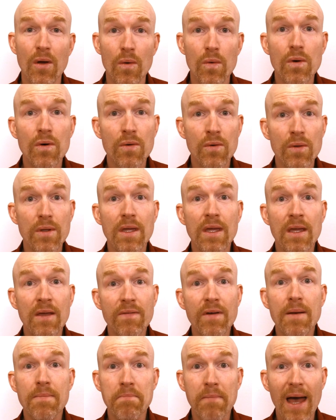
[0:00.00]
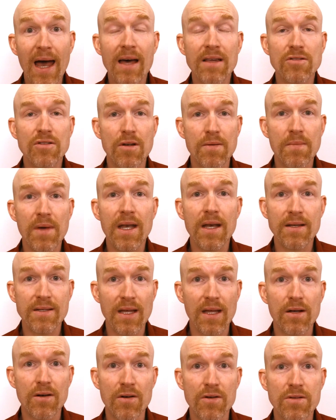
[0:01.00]
Well, even master
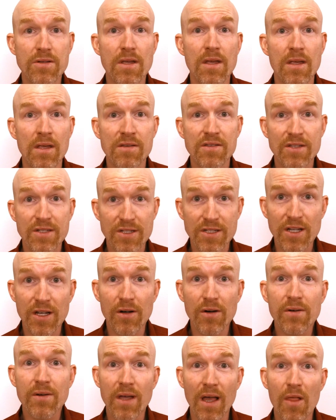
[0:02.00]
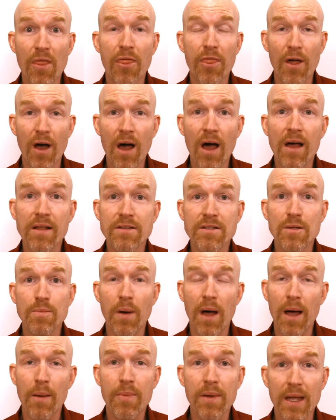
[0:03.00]
meditators still get thoughts
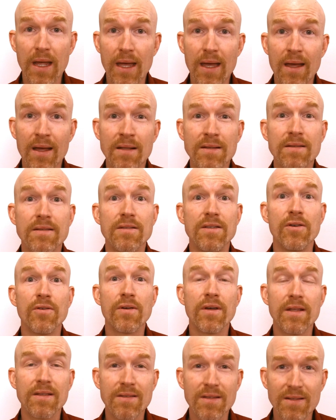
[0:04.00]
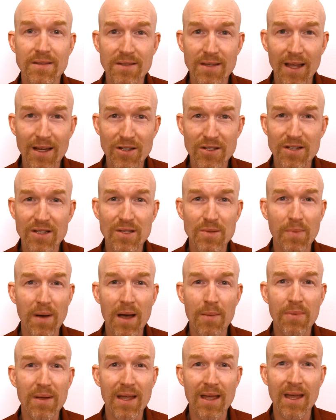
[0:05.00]
popping in, still get sensations
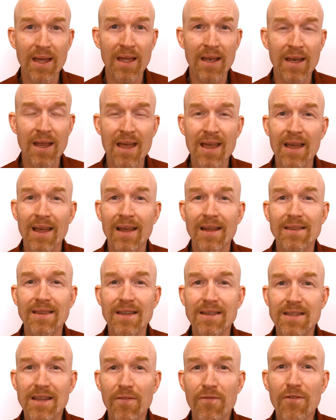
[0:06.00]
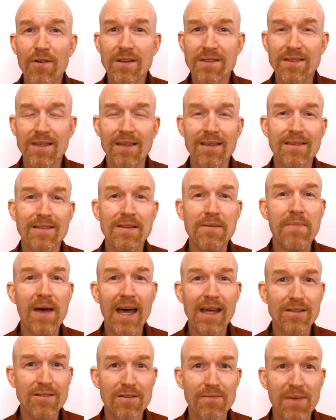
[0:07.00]
popping in. The difference is the
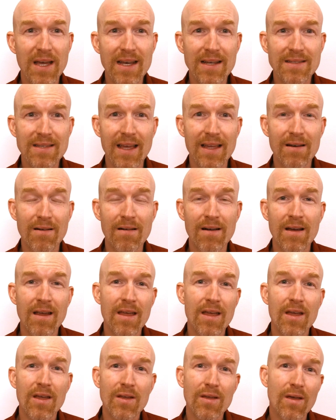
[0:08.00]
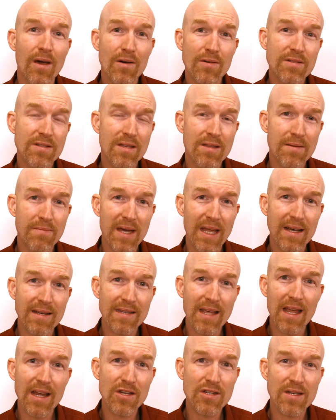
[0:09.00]
master meditator goes to the
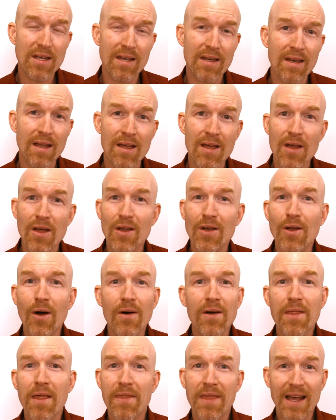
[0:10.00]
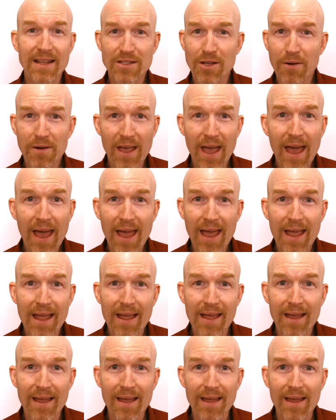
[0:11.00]
meditation knowing that that's
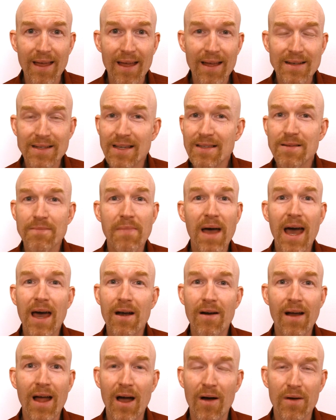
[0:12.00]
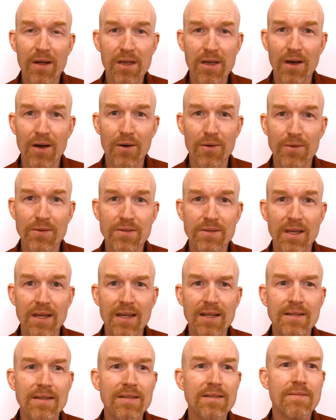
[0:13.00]
okay. It doesn't matter how it goes.
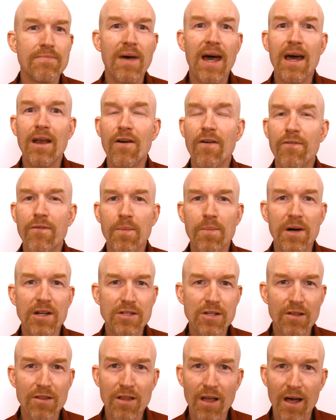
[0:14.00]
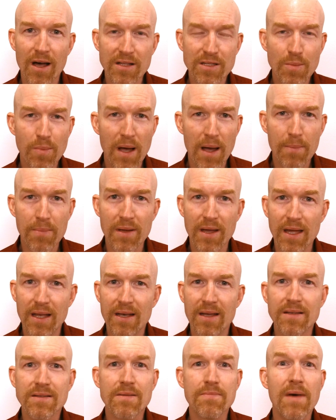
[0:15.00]
Doesn't matter if a bunch of thoughts pop in.
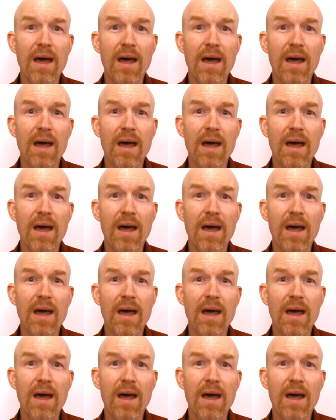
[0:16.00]
Doesn't